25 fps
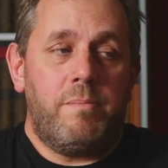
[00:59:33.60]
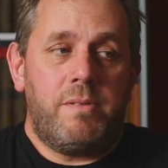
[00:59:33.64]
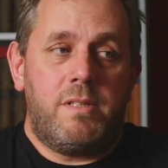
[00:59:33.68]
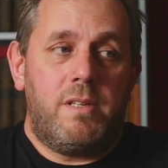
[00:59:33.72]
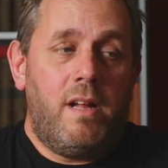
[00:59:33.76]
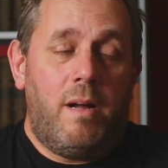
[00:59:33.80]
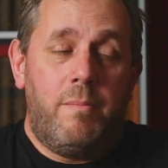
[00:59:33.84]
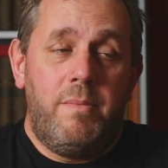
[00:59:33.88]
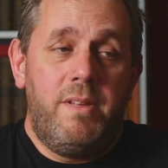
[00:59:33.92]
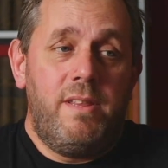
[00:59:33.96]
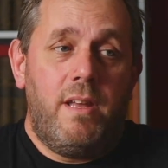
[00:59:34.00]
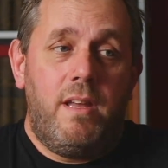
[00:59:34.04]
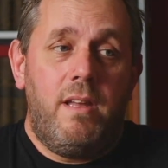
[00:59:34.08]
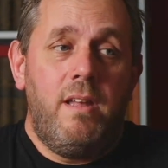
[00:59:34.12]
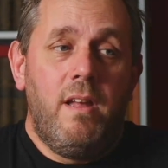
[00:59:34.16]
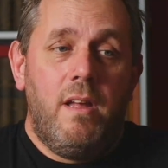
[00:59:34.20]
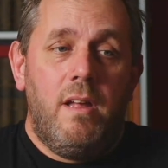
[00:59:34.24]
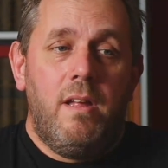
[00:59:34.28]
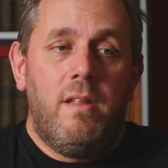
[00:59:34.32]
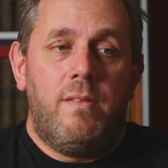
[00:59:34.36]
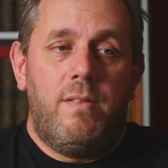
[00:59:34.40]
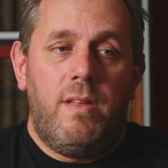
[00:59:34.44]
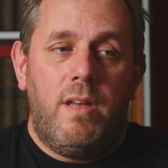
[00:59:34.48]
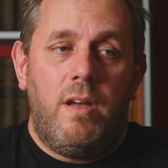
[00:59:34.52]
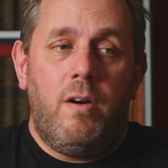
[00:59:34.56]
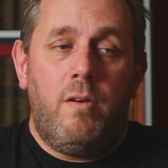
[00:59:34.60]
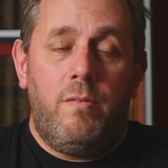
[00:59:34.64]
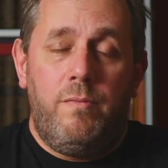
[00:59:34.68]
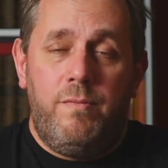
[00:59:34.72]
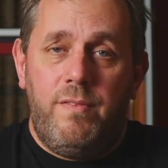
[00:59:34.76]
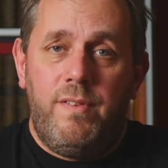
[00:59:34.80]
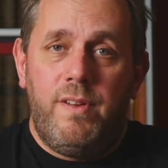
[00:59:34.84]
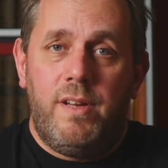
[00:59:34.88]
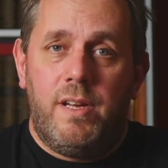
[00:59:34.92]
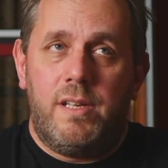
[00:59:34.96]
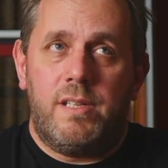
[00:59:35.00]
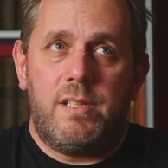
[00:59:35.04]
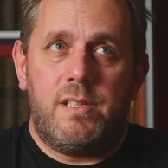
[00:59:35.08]
I mean, the
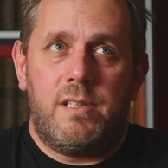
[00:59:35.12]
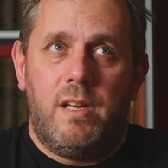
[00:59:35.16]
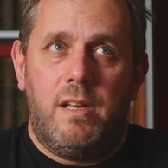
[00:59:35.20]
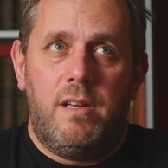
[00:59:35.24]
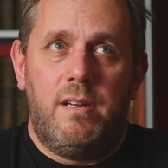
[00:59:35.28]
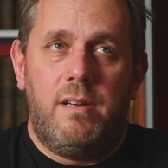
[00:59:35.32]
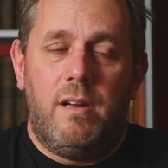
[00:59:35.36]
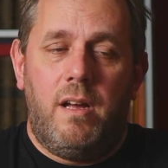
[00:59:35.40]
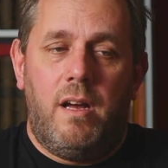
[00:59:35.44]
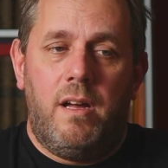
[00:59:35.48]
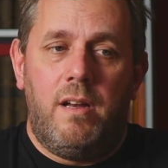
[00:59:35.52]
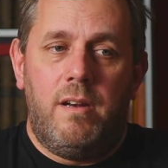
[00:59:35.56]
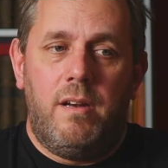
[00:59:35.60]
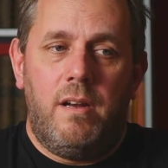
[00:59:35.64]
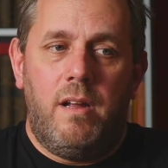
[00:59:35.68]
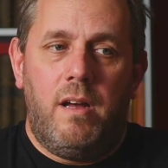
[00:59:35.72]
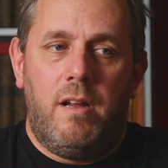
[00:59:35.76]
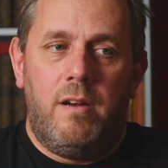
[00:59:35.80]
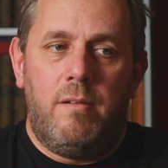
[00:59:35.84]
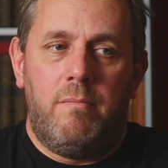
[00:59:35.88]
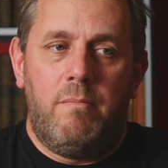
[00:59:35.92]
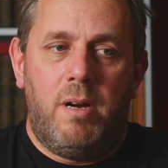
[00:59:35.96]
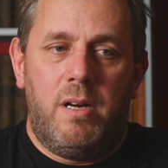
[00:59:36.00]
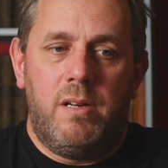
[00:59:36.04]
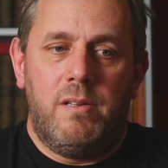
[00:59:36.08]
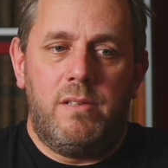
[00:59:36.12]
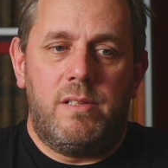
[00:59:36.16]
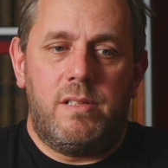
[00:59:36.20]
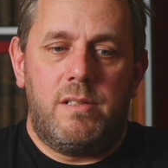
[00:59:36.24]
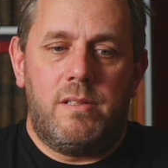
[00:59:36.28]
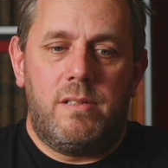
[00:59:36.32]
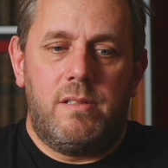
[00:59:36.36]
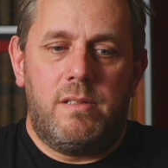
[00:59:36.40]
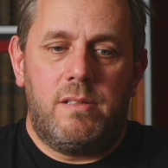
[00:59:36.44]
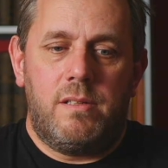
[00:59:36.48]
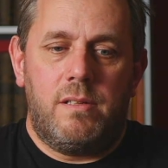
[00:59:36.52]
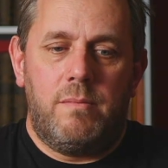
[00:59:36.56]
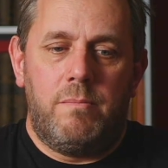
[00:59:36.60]
obvious and most
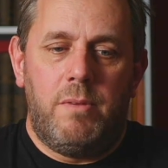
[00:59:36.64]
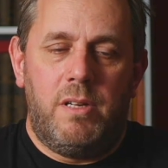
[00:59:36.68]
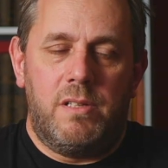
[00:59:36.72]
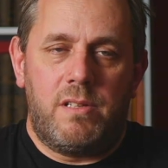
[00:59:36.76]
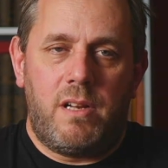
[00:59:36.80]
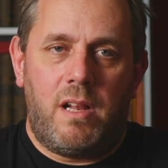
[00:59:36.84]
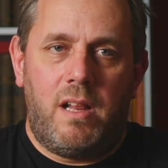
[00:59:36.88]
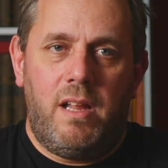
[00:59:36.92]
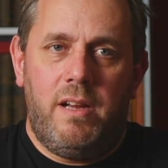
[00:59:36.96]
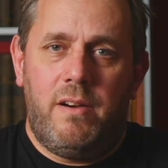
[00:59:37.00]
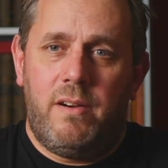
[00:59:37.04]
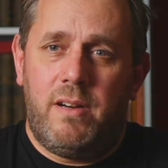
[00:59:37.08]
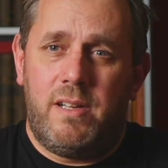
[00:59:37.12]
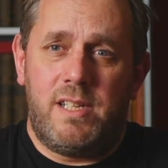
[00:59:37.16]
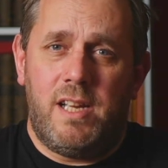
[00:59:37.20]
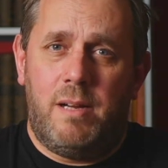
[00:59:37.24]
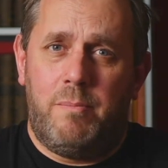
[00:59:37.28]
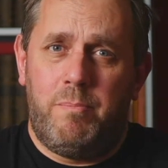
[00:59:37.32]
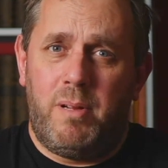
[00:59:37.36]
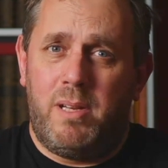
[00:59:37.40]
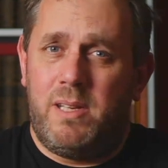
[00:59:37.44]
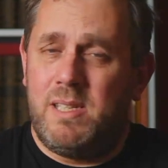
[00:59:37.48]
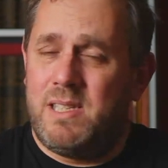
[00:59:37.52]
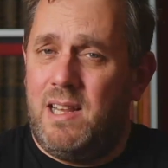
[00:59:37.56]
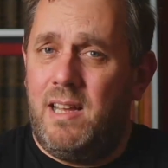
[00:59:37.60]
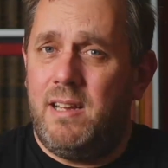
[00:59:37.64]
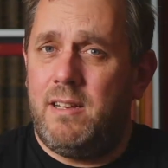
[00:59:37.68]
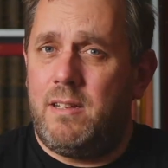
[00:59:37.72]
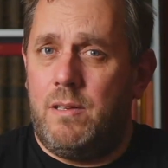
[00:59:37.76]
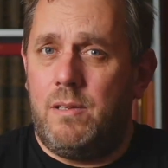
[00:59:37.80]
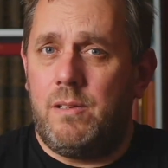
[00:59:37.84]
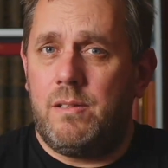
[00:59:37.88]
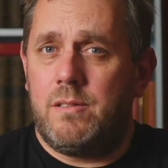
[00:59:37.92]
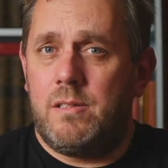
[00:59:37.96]
clear example is leg locks.